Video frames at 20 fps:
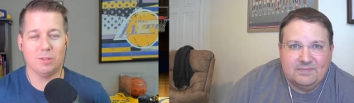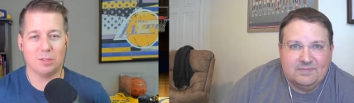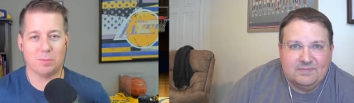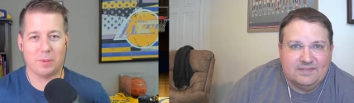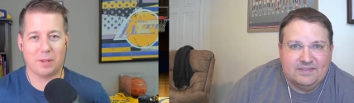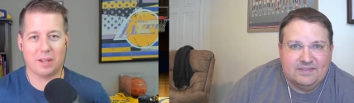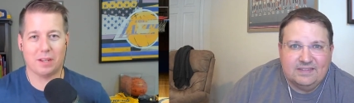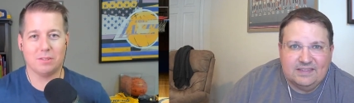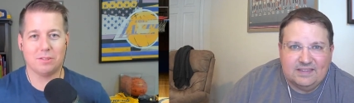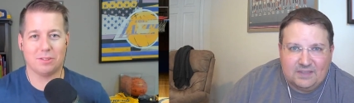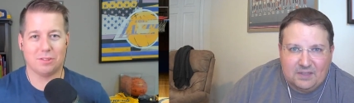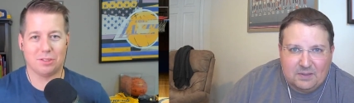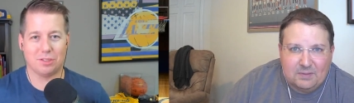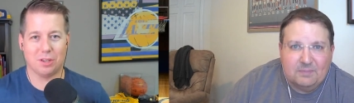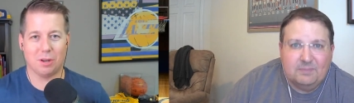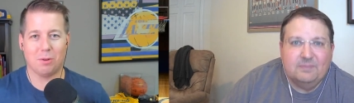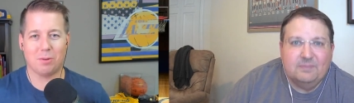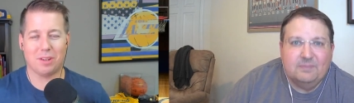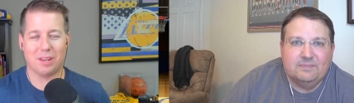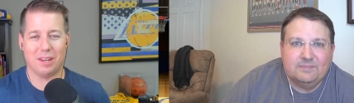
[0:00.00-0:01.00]
Speaker 1: just because you're yep.
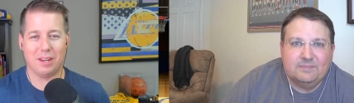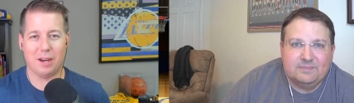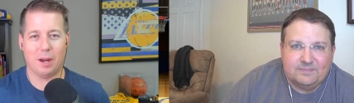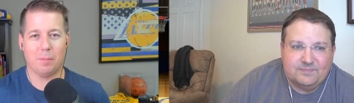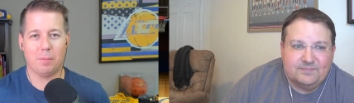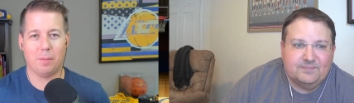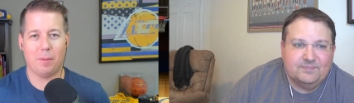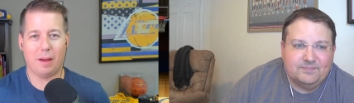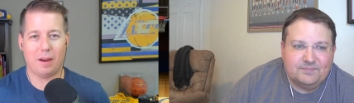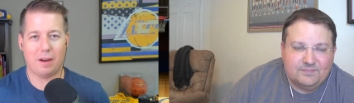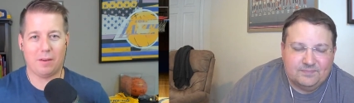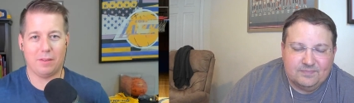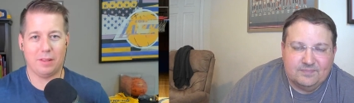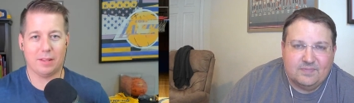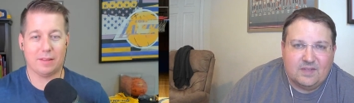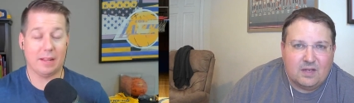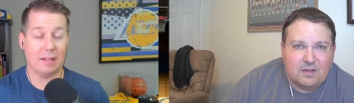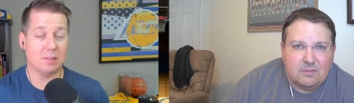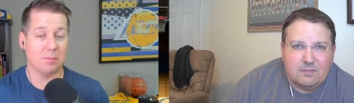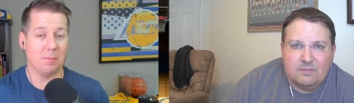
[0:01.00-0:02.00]
so keyed up about everything that's